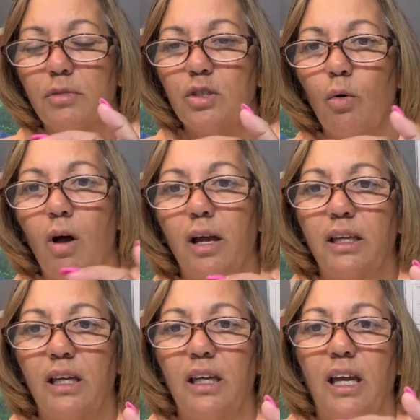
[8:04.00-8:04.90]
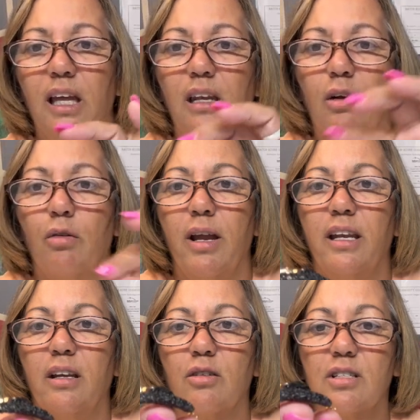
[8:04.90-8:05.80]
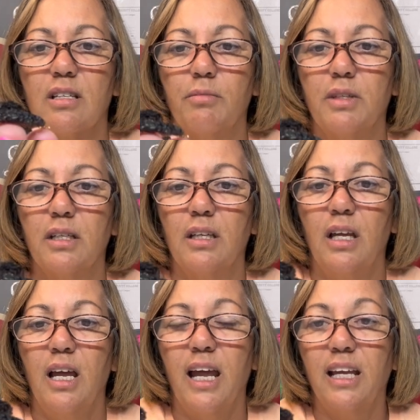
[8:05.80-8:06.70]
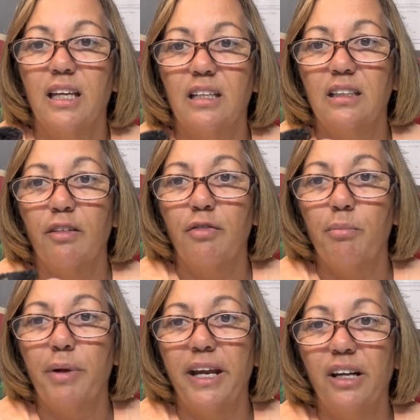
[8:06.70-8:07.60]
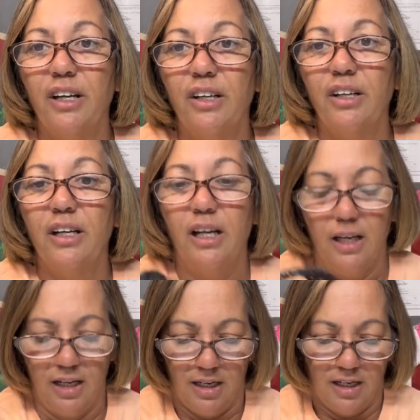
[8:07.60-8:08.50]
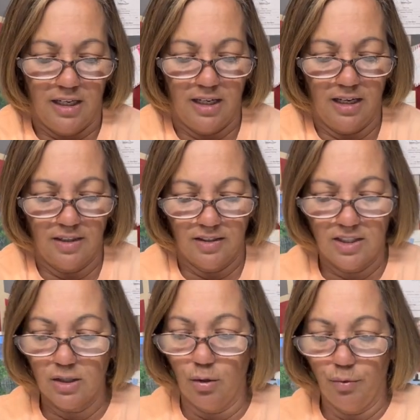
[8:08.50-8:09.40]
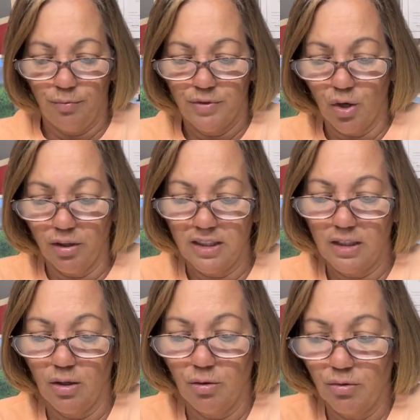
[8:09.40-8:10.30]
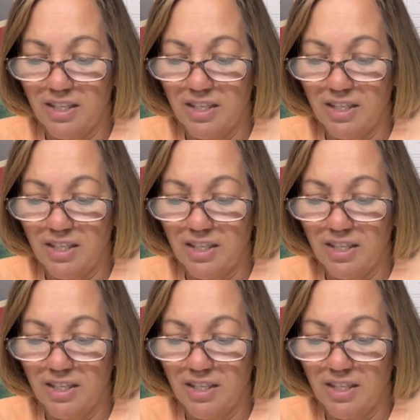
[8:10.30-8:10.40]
so I can get a credit or something and get a different pair yeah, so don't get those.